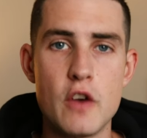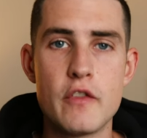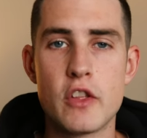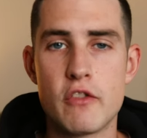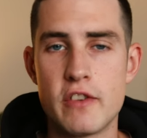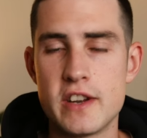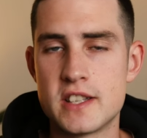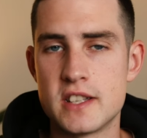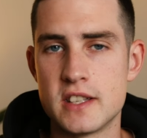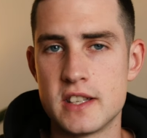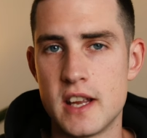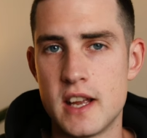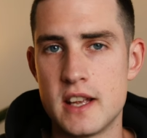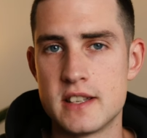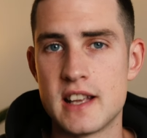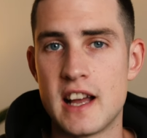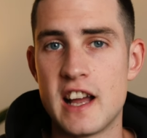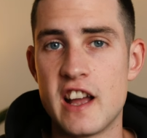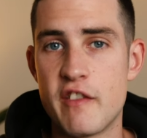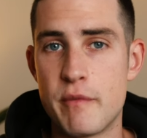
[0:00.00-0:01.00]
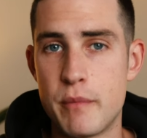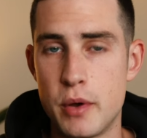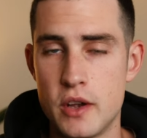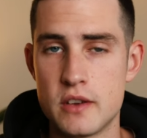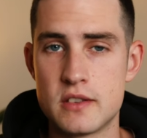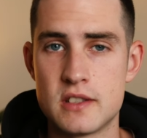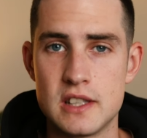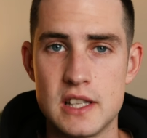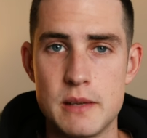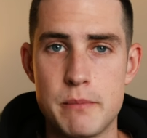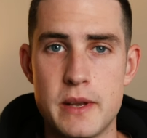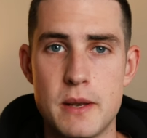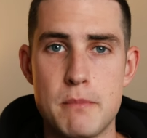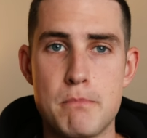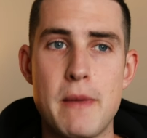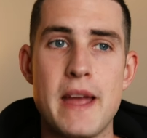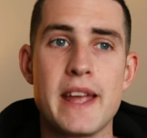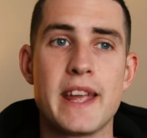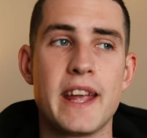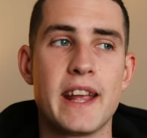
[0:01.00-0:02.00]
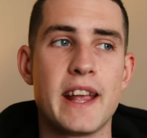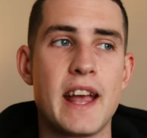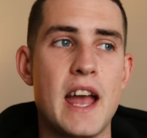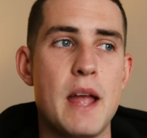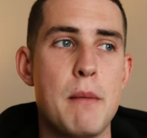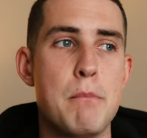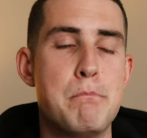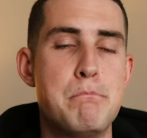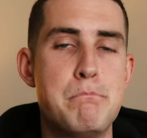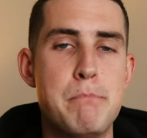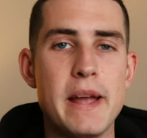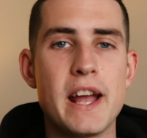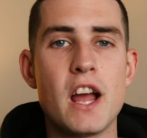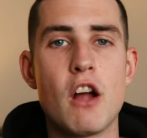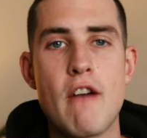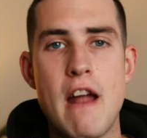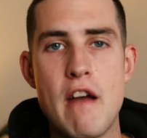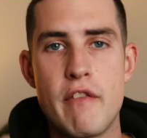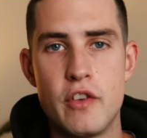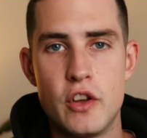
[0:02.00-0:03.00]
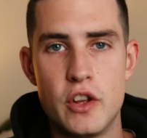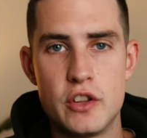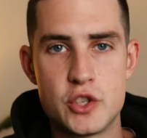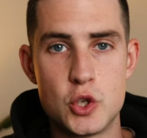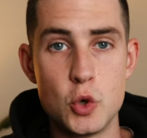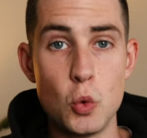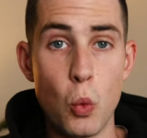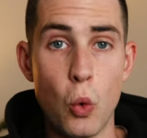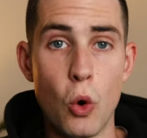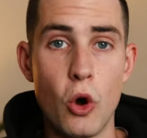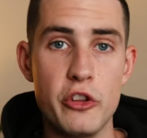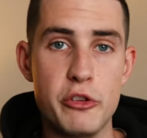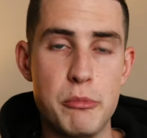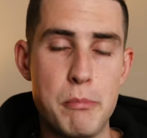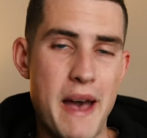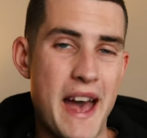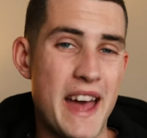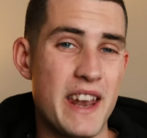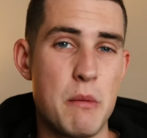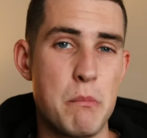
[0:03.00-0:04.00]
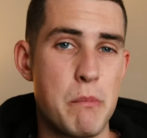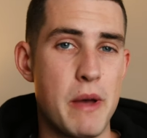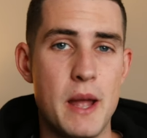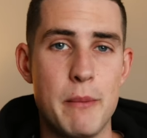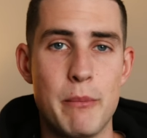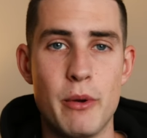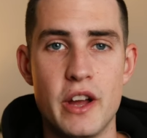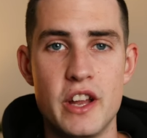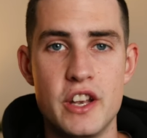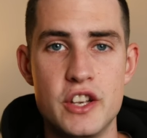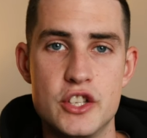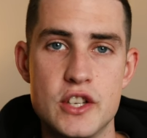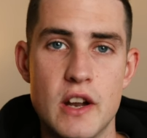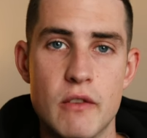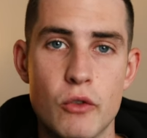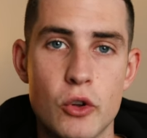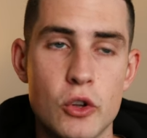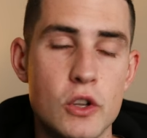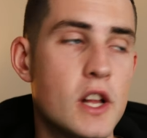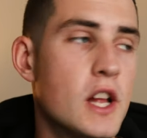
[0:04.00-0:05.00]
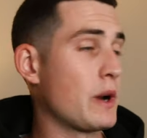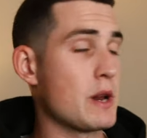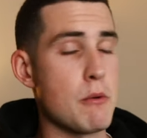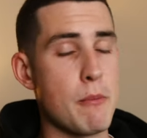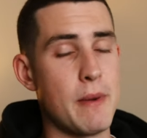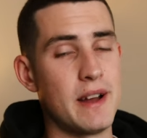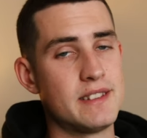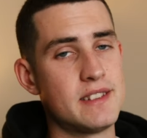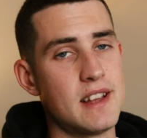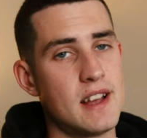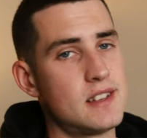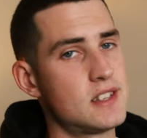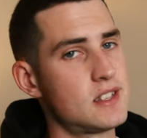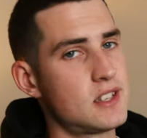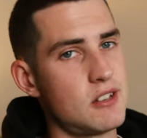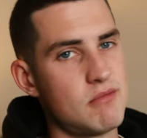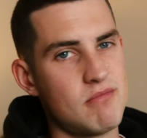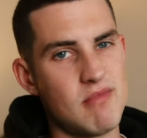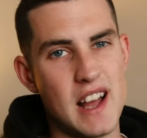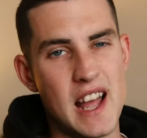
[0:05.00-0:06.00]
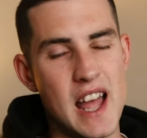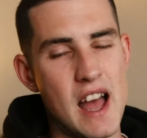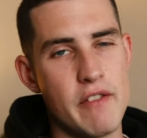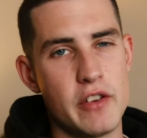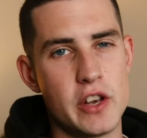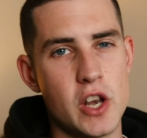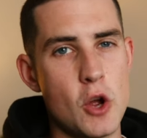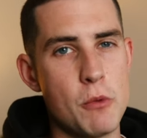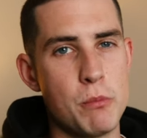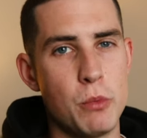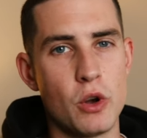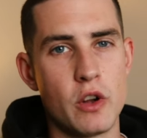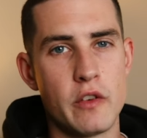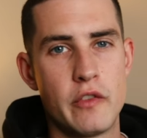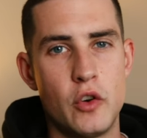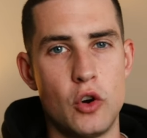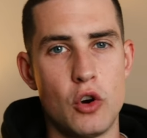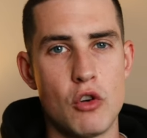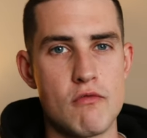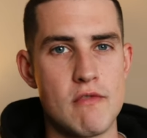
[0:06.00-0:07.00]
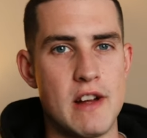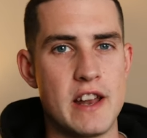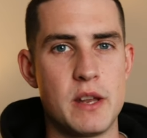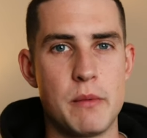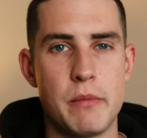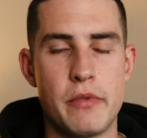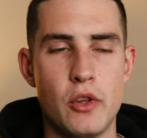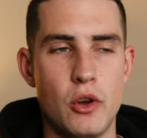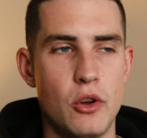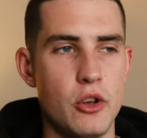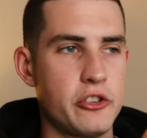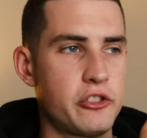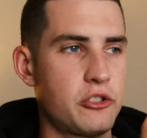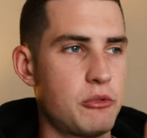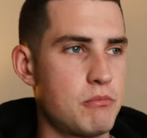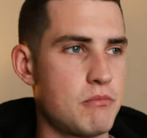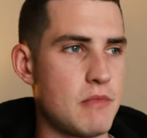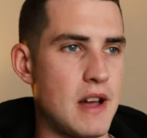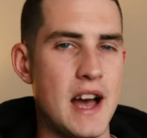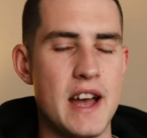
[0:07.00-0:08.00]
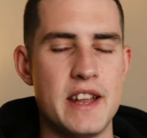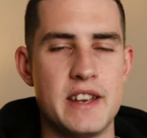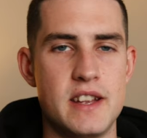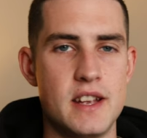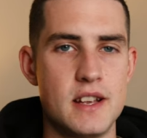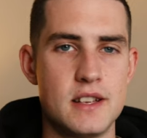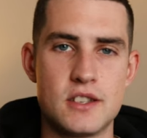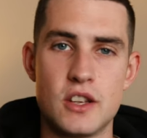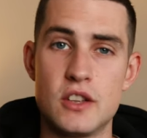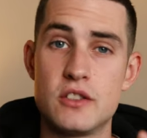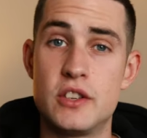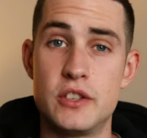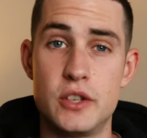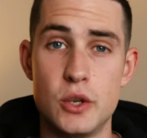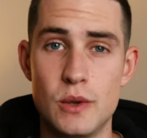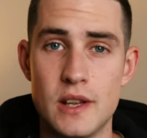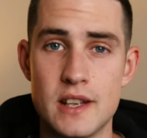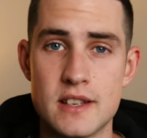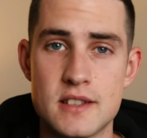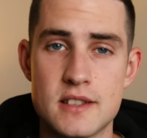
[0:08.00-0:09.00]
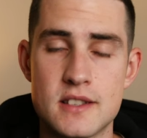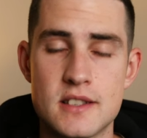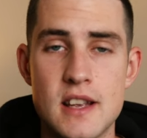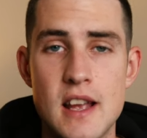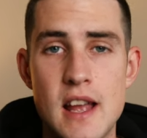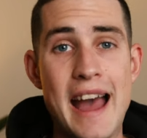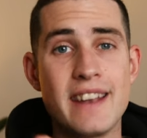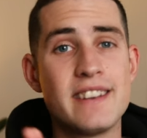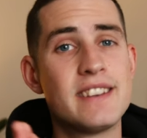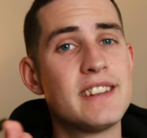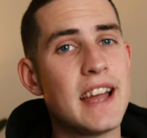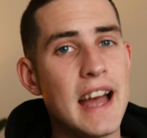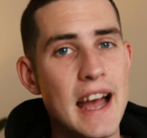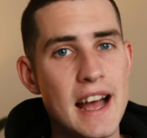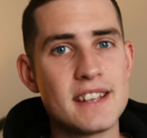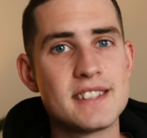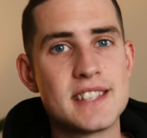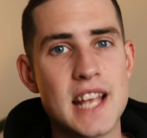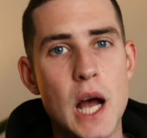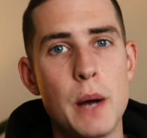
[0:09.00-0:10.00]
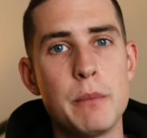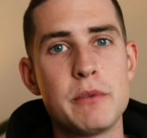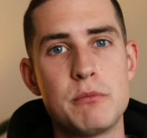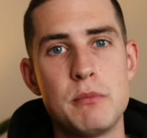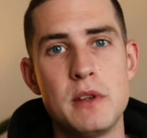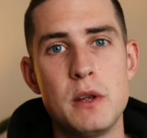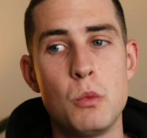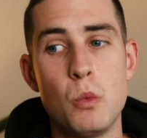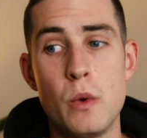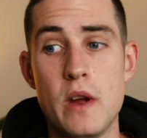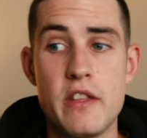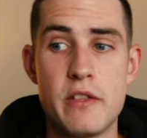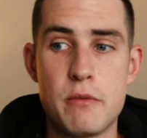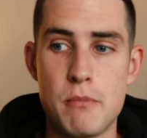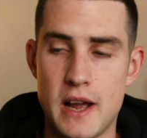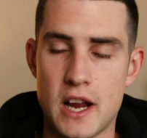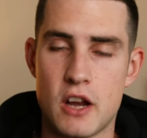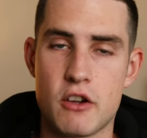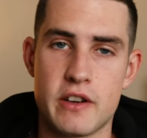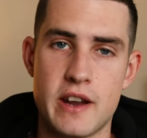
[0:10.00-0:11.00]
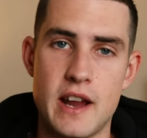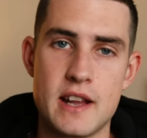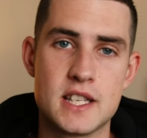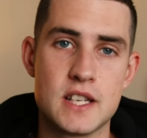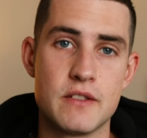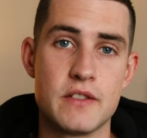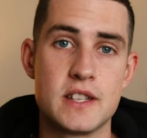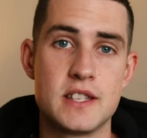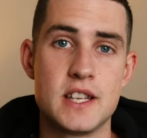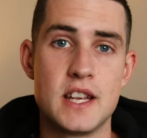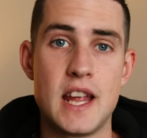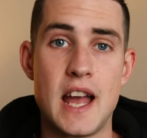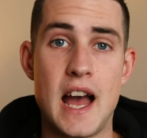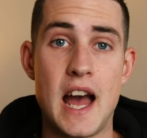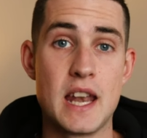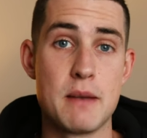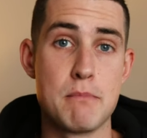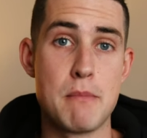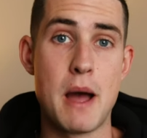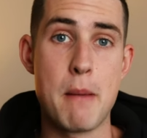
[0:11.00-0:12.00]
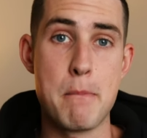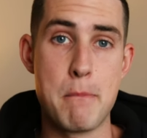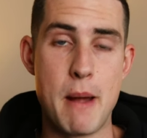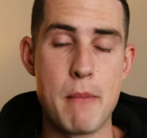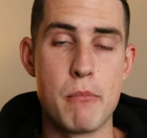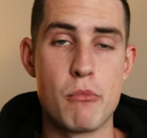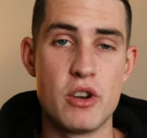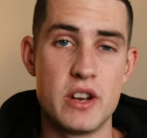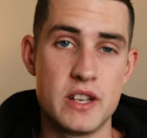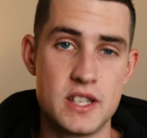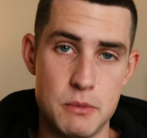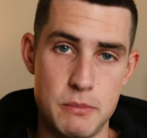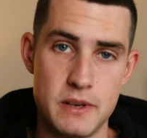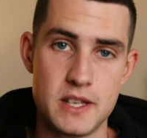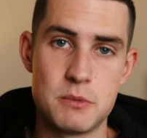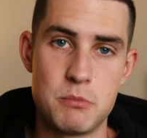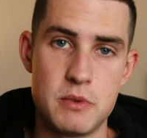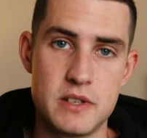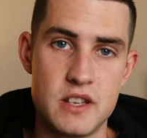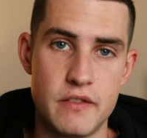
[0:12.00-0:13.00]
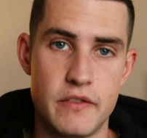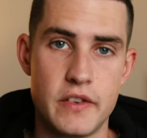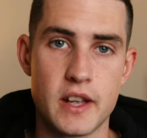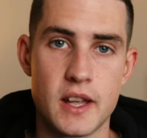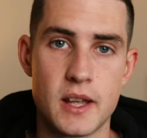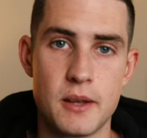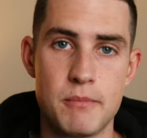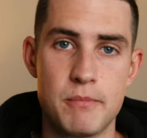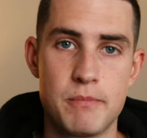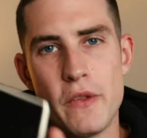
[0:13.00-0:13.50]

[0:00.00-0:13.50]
Over the recent years, I have personally been making a bigger effort towards pen and paper in general. When I'm at my desk, I have a notebook for random thoughts, ideas, to-do lists, and it has helped me with my creativity and my memory, to be specific.